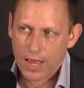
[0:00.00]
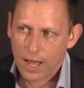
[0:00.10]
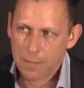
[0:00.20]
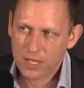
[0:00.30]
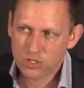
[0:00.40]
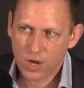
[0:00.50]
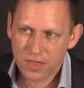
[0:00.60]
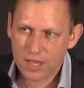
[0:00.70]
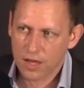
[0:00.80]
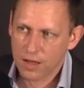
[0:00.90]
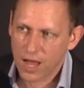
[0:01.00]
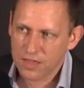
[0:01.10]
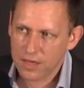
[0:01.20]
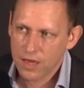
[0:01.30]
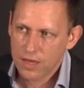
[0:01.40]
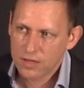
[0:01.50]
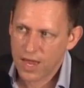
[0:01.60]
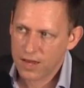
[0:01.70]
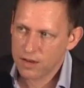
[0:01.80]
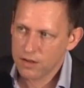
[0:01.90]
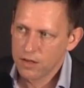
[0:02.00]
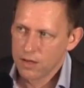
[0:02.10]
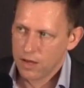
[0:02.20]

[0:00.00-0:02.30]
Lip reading: And so I think getting